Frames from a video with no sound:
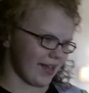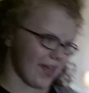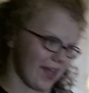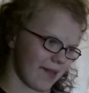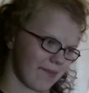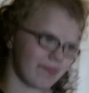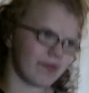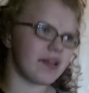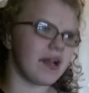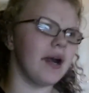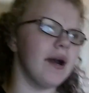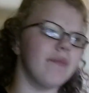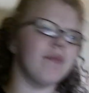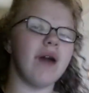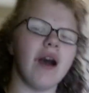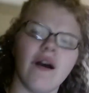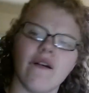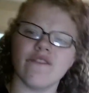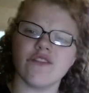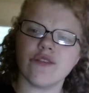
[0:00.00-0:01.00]
and become
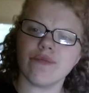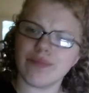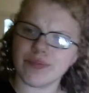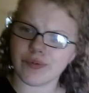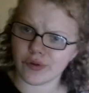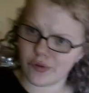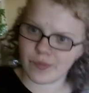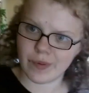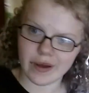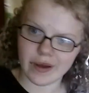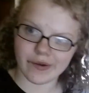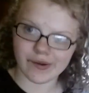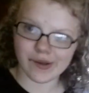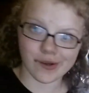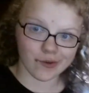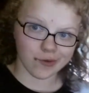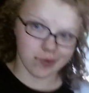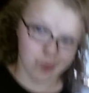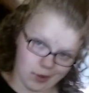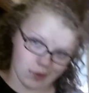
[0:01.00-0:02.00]
of the
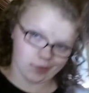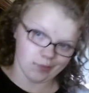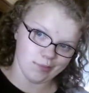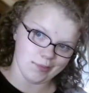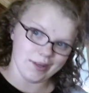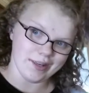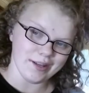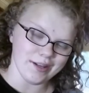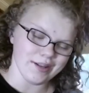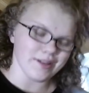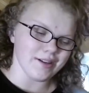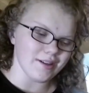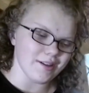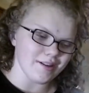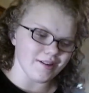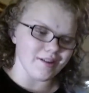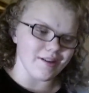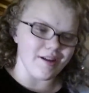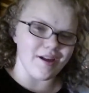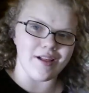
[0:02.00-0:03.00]
Blueberry Crew.
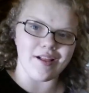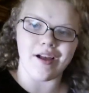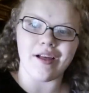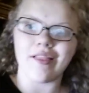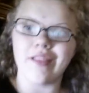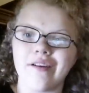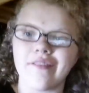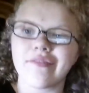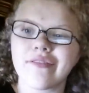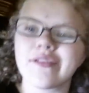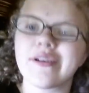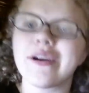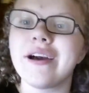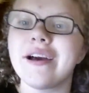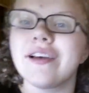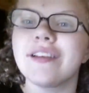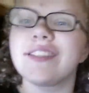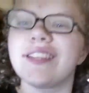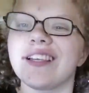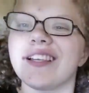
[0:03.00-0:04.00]
And I love you
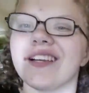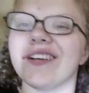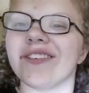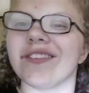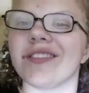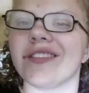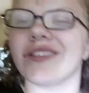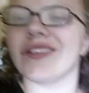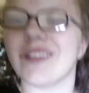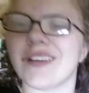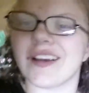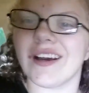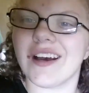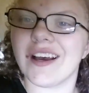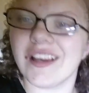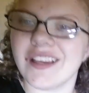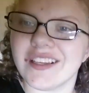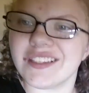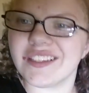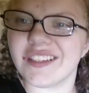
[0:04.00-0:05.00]
guys, and I'll see you
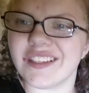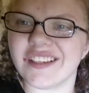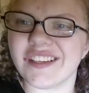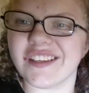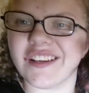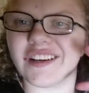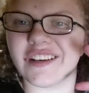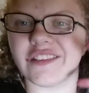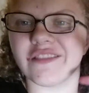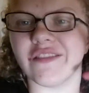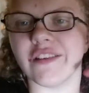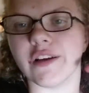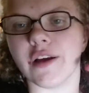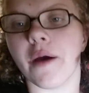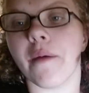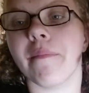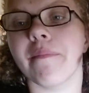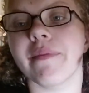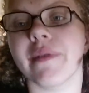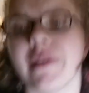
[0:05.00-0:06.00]
guys in the next video.